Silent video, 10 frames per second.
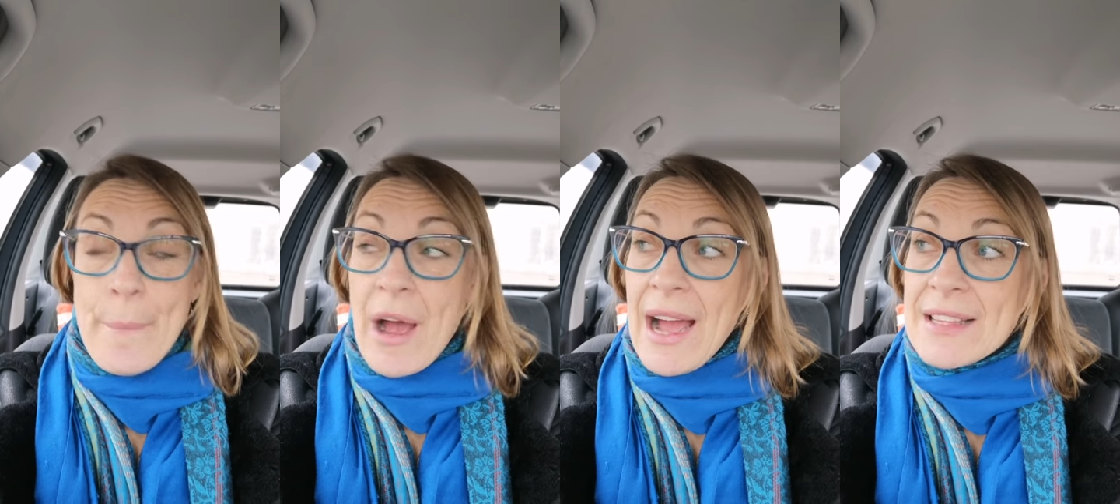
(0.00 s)

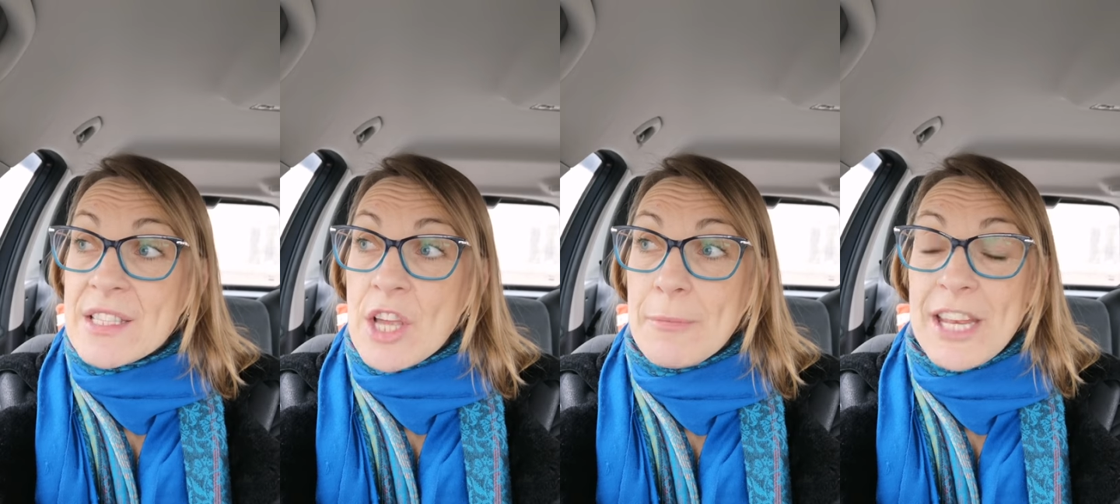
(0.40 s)
I had
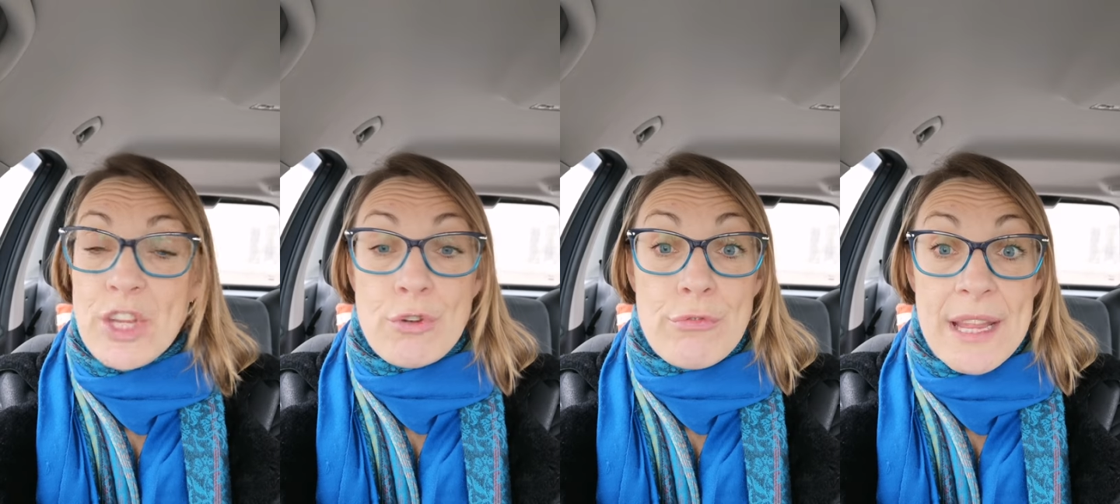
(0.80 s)
so many
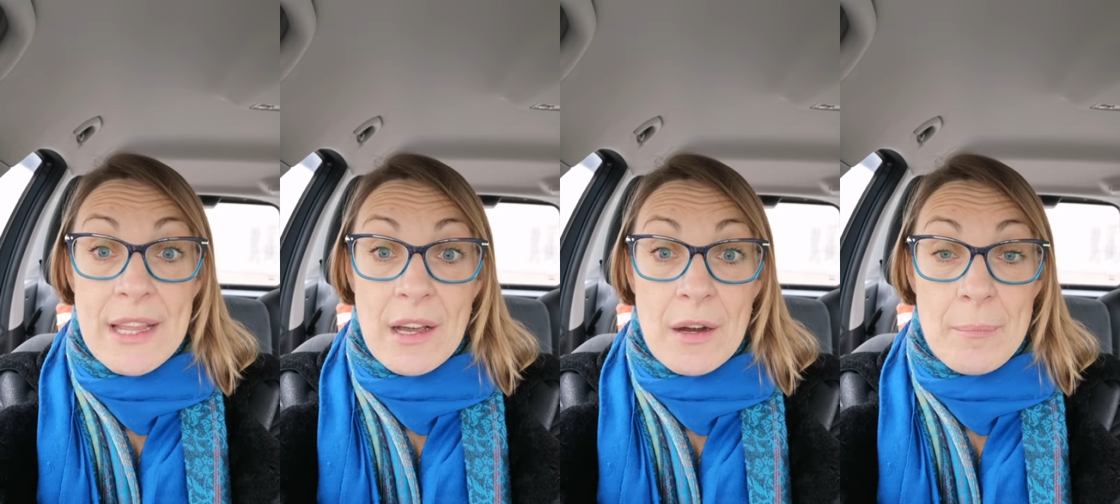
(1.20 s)

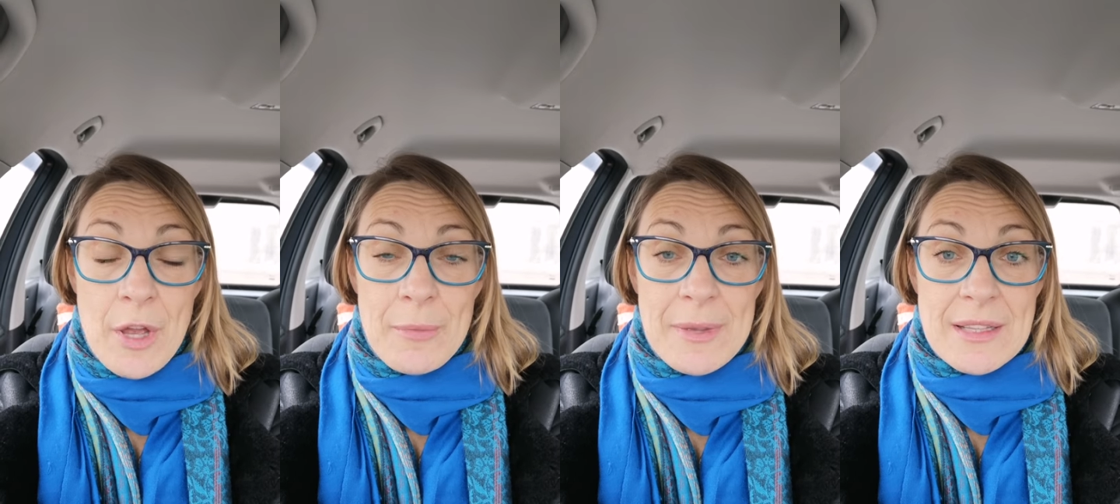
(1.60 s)
eureka
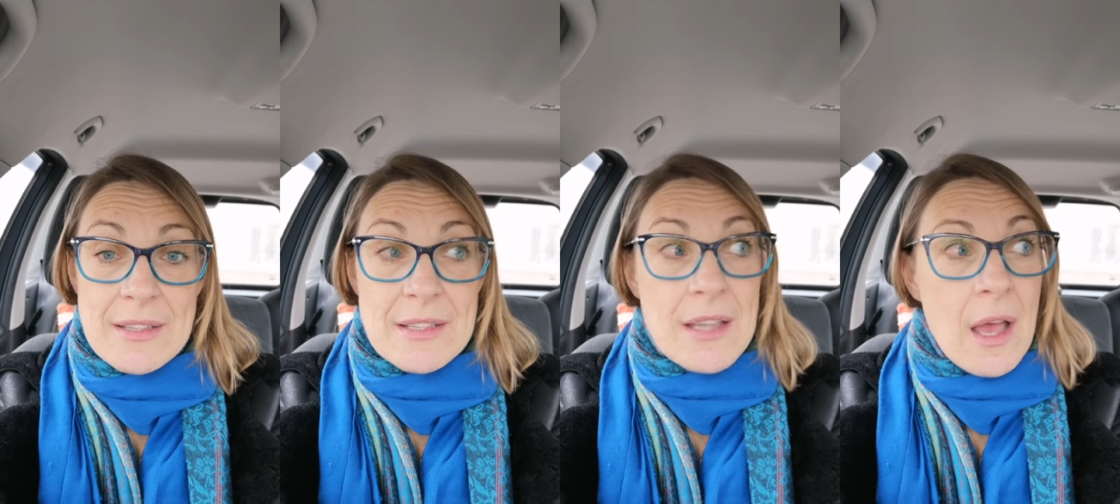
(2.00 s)

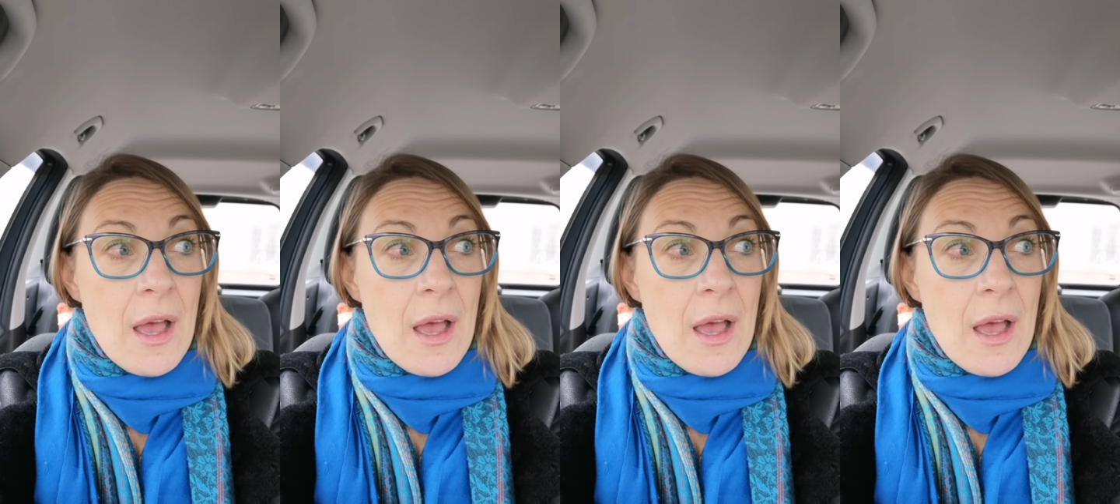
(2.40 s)
moments.